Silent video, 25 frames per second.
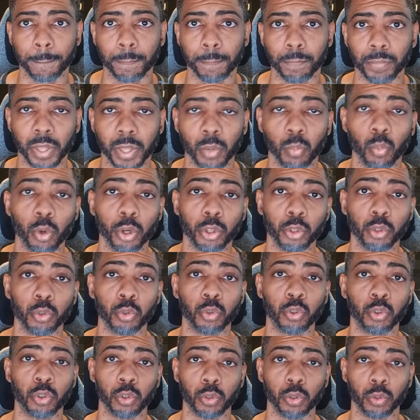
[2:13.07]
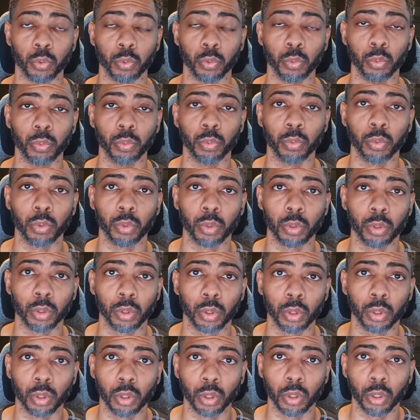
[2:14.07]
And what you do
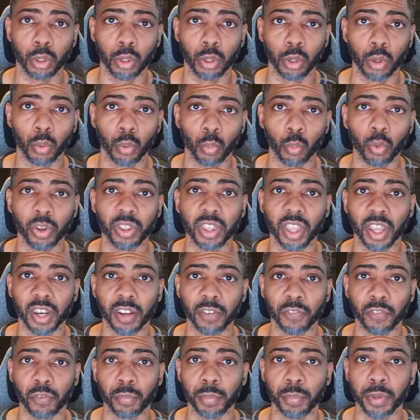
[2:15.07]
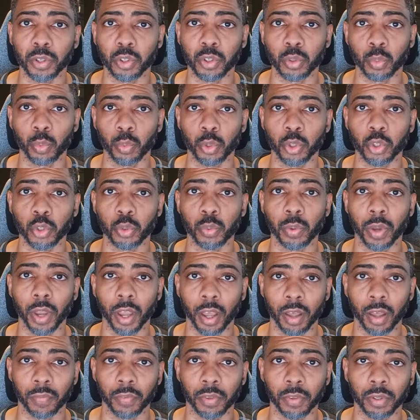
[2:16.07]
with that information once you
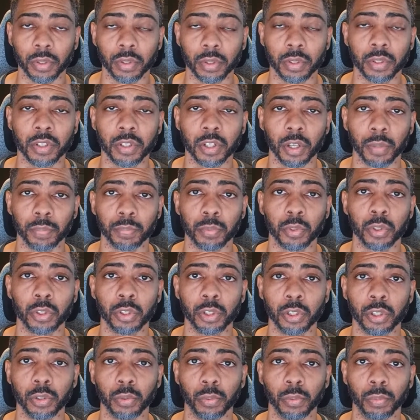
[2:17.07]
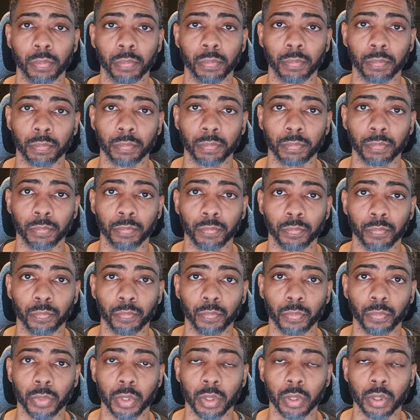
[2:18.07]
have it is up to you.
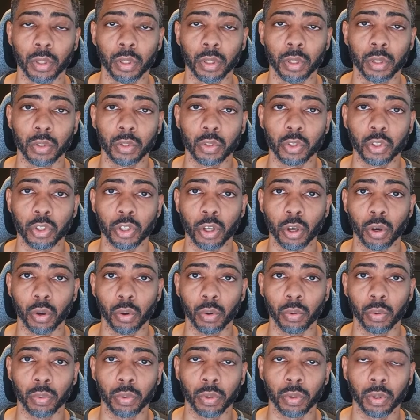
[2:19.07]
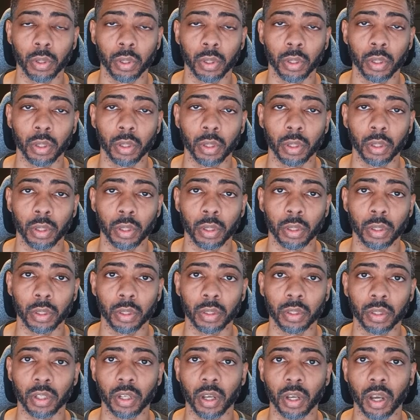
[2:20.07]
So,
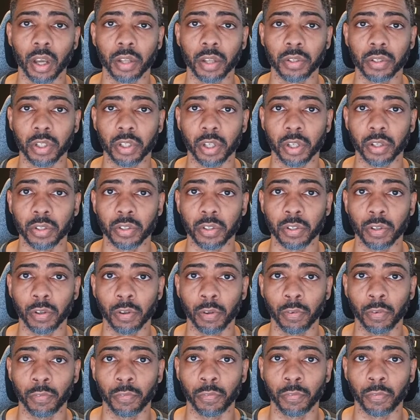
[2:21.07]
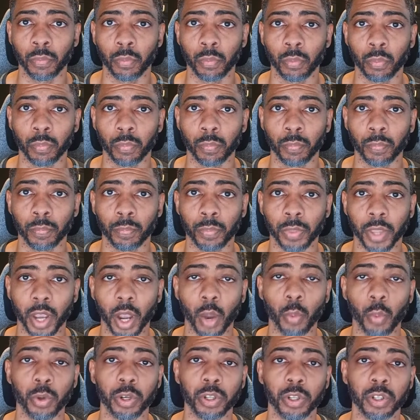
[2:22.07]
in the context of
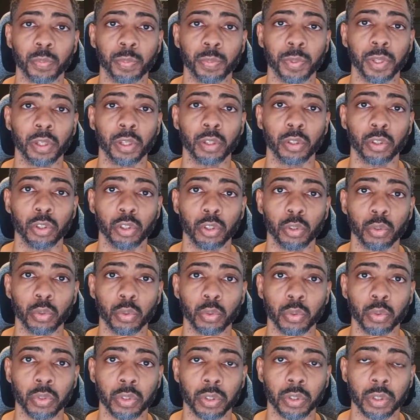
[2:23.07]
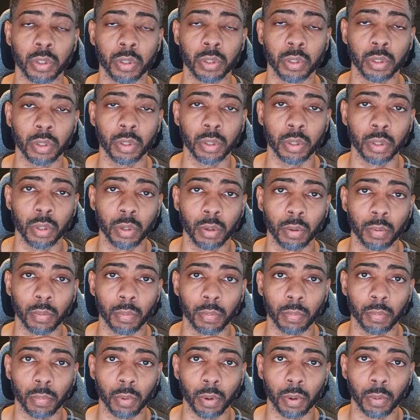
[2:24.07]
how it is being used
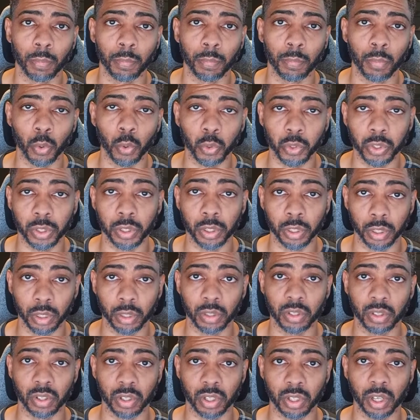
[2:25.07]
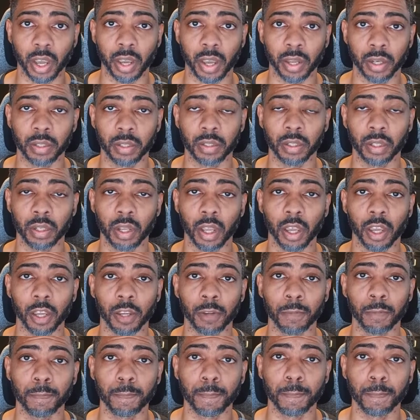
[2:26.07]
mostly in society today,